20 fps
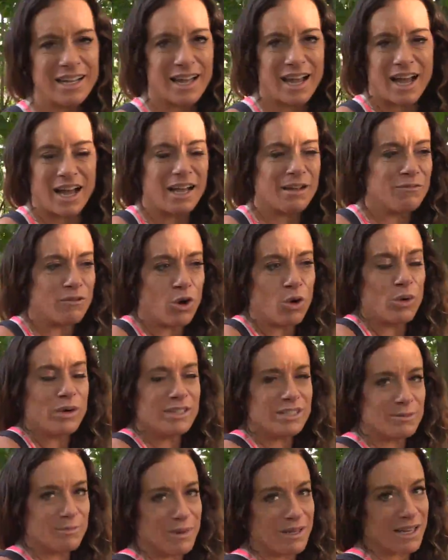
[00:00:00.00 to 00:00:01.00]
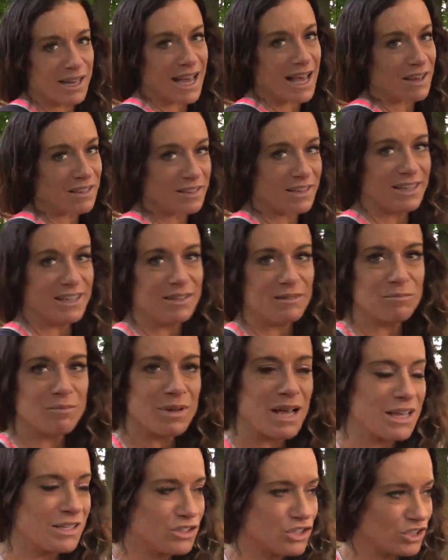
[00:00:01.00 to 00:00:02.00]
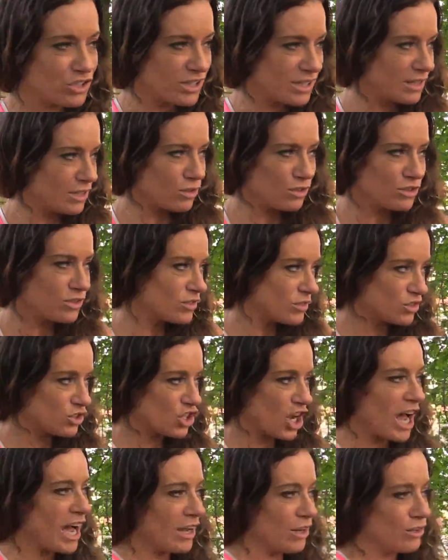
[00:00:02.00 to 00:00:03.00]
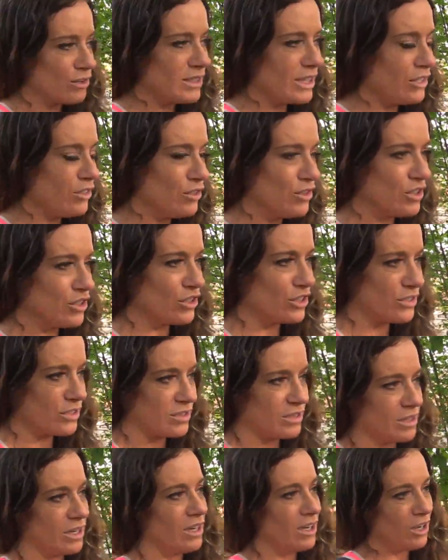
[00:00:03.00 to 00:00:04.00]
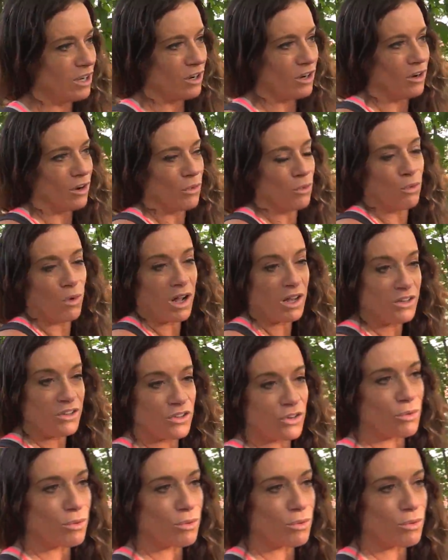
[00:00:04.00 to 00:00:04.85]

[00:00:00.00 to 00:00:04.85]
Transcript: I've always been an athlete. As just a little child, I used to just run,